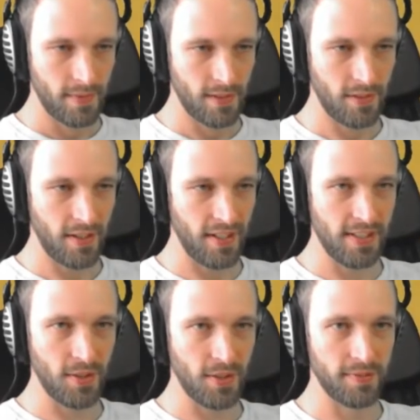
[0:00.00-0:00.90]
Oh, no,
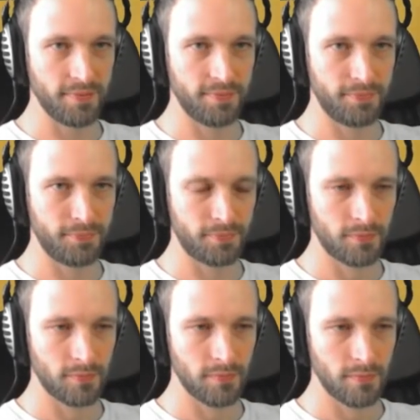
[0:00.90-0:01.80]
he's going.
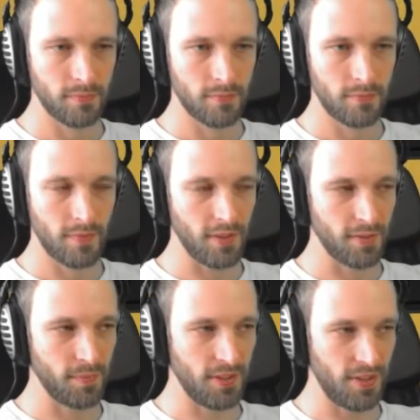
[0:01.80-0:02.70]
No,
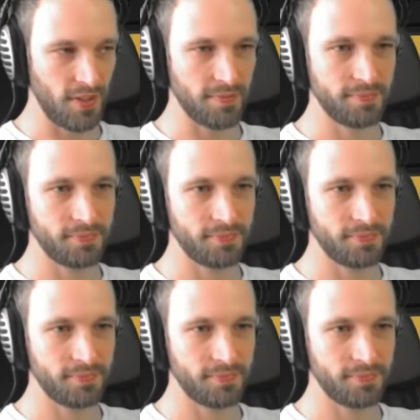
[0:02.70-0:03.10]
he's not.